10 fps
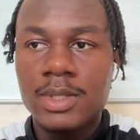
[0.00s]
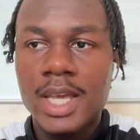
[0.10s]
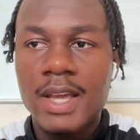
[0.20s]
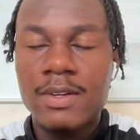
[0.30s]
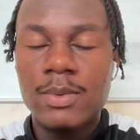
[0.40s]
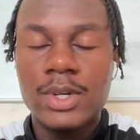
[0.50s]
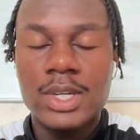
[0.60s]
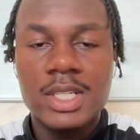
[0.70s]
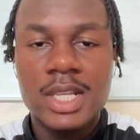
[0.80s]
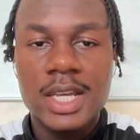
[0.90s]
anyone
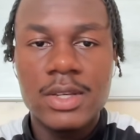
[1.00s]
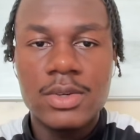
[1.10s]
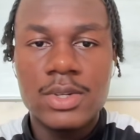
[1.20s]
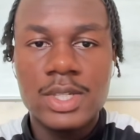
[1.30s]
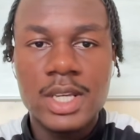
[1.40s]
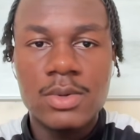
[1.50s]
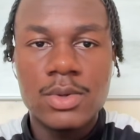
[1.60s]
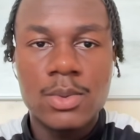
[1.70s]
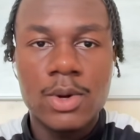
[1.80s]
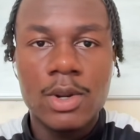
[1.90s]
can say, you can say all
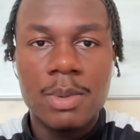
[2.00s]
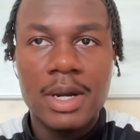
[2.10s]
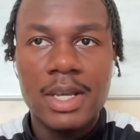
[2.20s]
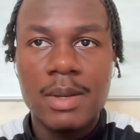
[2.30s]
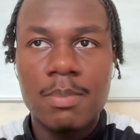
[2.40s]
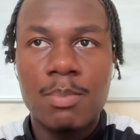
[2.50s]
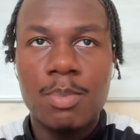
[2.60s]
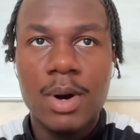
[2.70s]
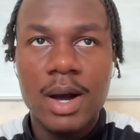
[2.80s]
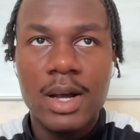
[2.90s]
you want about him,
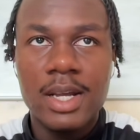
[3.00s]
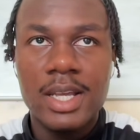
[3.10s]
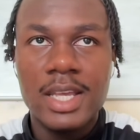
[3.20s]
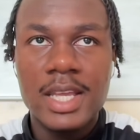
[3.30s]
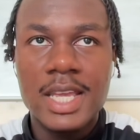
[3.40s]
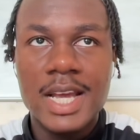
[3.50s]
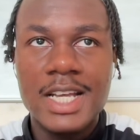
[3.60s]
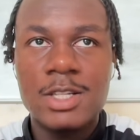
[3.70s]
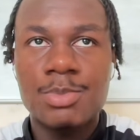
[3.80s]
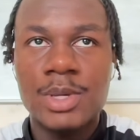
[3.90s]
but he
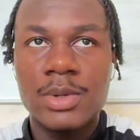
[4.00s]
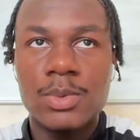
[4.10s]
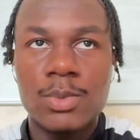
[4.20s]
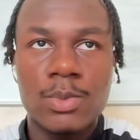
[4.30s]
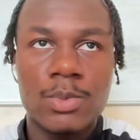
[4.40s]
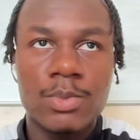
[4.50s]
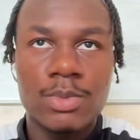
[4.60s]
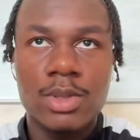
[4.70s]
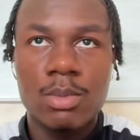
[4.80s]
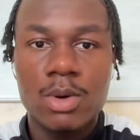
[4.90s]
has been
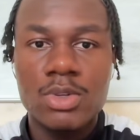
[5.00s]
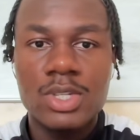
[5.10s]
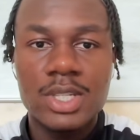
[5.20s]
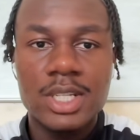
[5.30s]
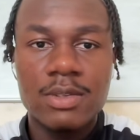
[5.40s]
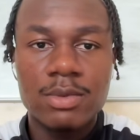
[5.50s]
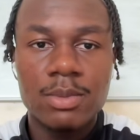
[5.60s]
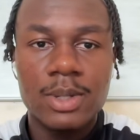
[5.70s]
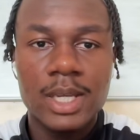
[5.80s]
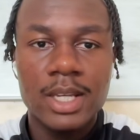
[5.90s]
the most
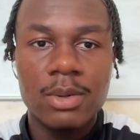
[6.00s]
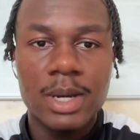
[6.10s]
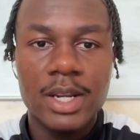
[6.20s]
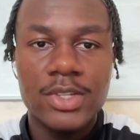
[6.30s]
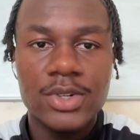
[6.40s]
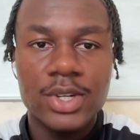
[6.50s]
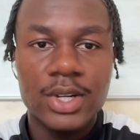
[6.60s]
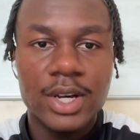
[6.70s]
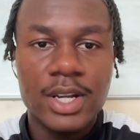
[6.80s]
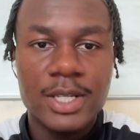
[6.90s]
successful England manager in the
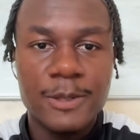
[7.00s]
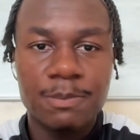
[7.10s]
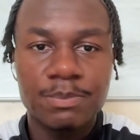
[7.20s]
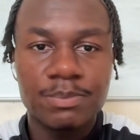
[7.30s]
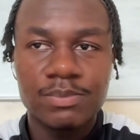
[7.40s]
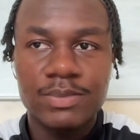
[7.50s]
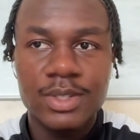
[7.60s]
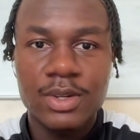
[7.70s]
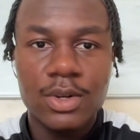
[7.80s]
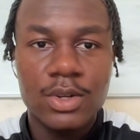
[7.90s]
last
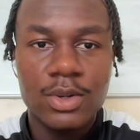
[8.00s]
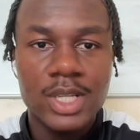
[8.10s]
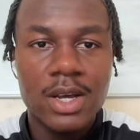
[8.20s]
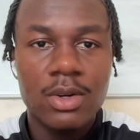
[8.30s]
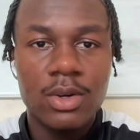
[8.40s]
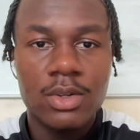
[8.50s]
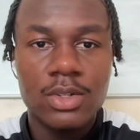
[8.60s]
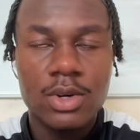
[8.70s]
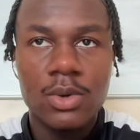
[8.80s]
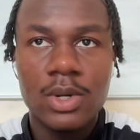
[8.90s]
God knows how long.
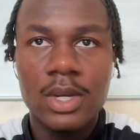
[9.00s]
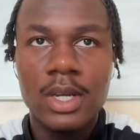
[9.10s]
So